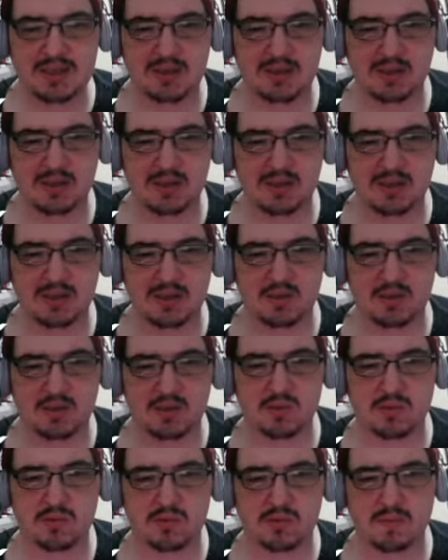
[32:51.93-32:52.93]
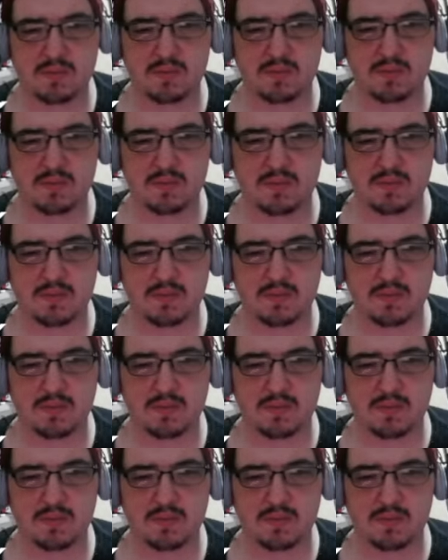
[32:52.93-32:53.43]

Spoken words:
Because I don't have anything to get the